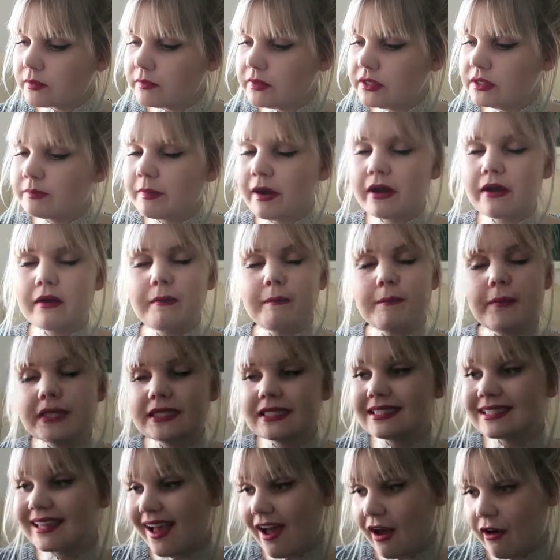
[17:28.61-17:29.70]
up these
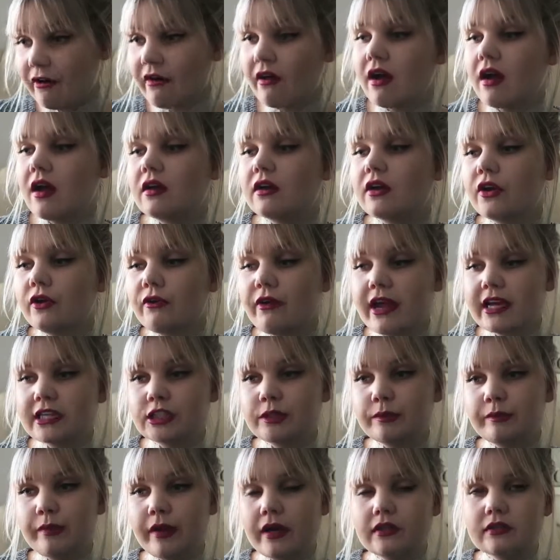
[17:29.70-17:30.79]
mascara
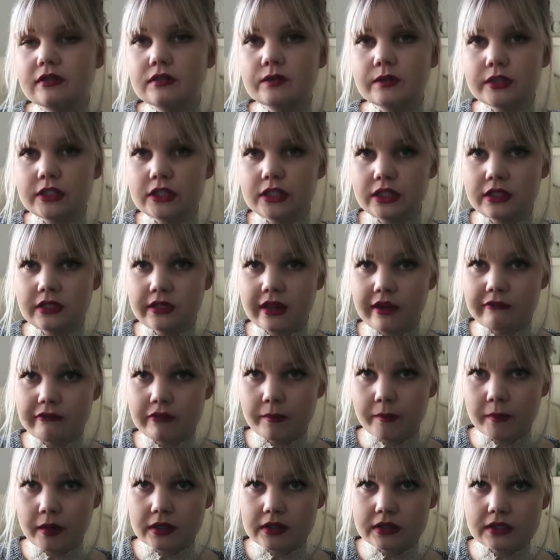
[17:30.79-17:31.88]
correction buds, which you can get
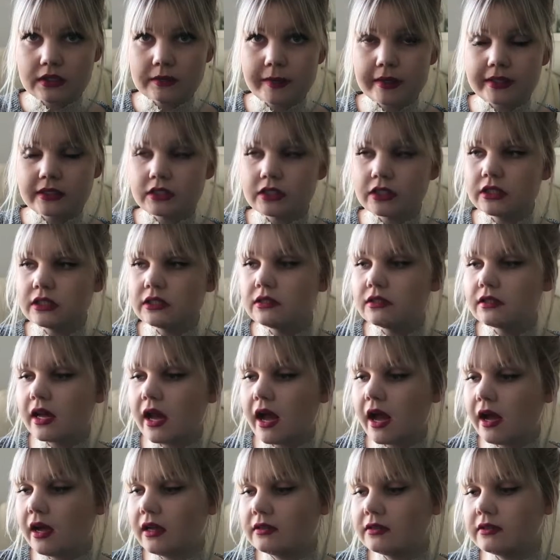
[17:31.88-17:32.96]
from Marks and Spencer's,
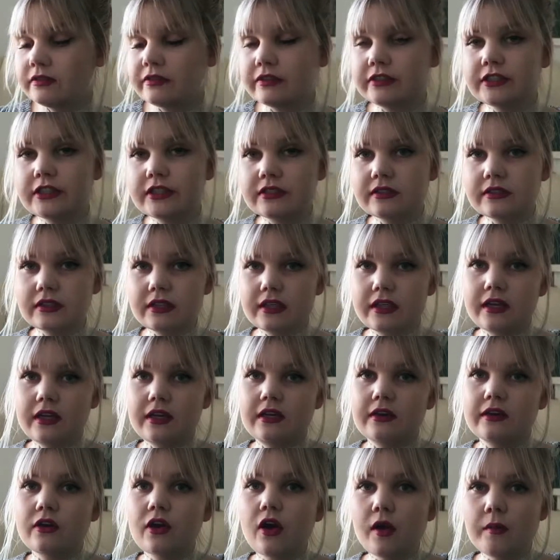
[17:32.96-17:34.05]
and they're just
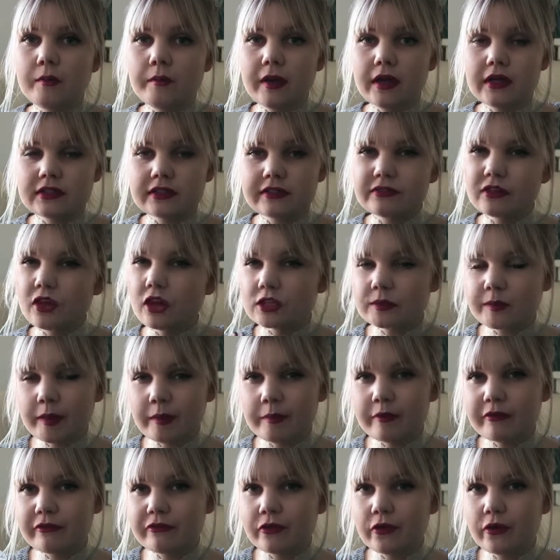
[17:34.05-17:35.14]
the cotton buds. I've talked about
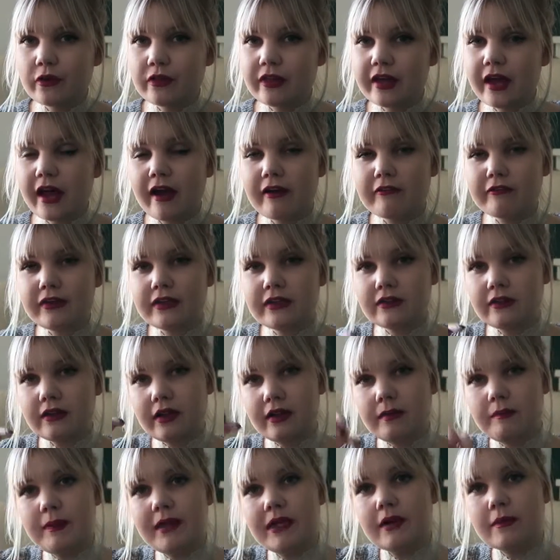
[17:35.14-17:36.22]
them before. They have like
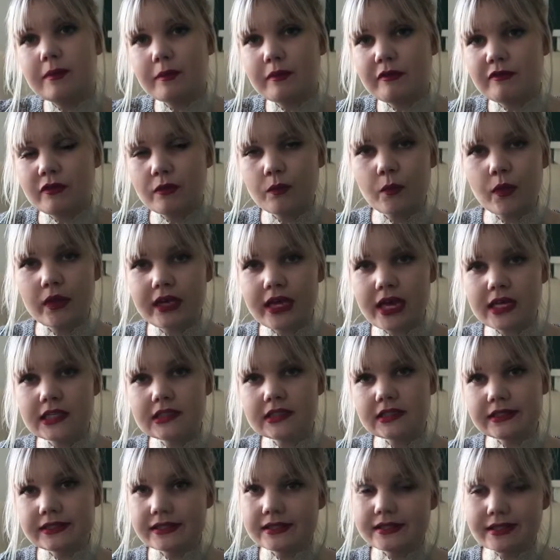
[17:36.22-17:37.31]
the makeup remover on one end
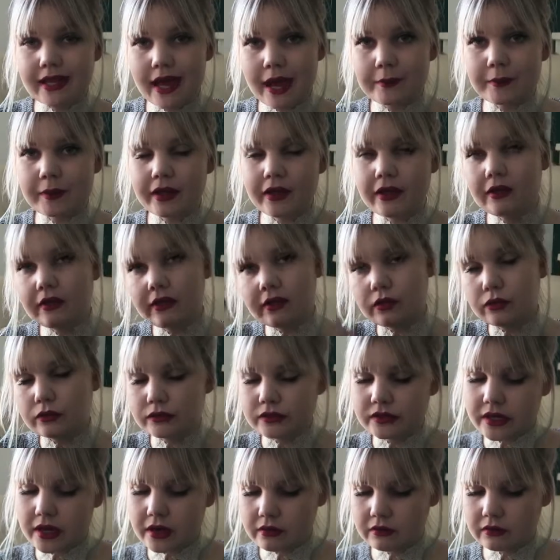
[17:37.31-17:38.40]
and you snap it and it goes
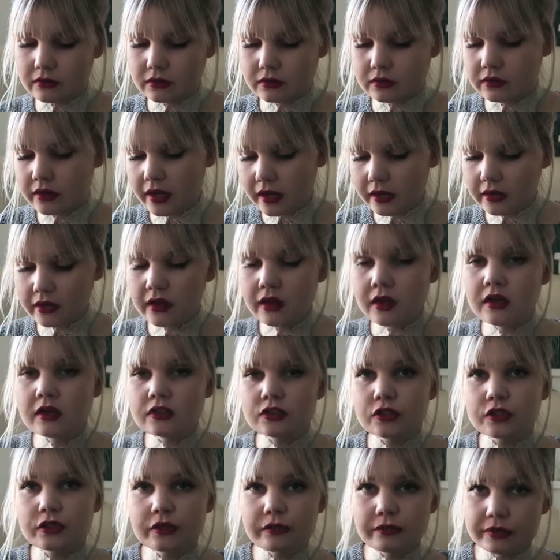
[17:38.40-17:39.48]
down in that.
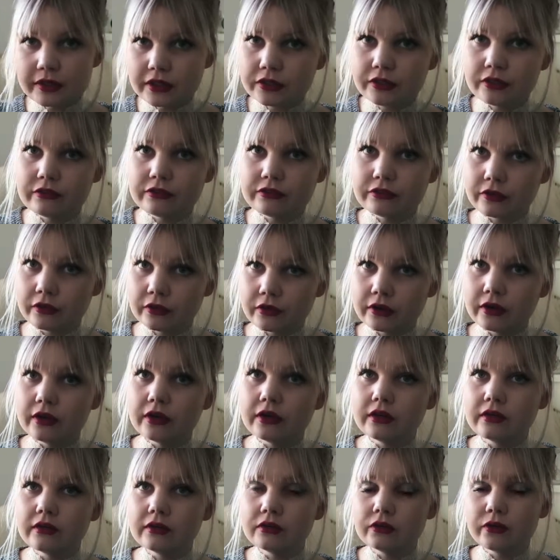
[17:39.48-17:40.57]
So they're really good
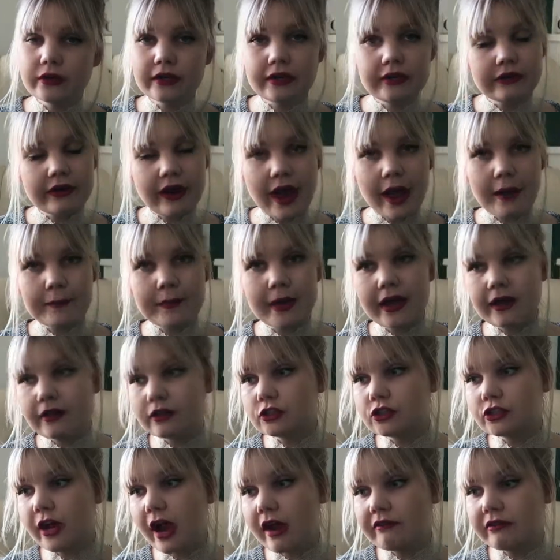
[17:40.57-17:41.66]
for throwing in your handbag or
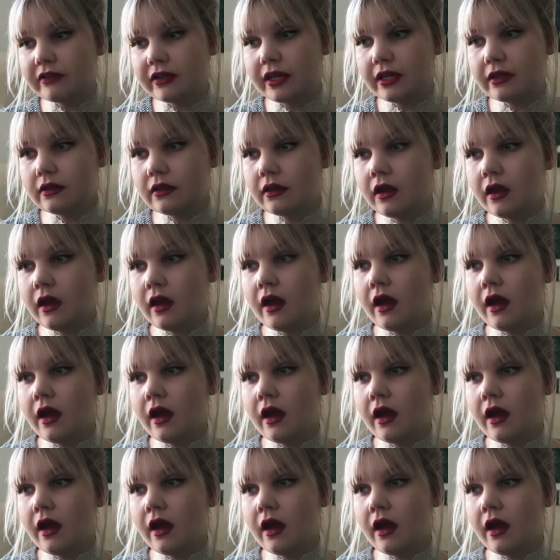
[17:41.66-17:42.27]
traveling,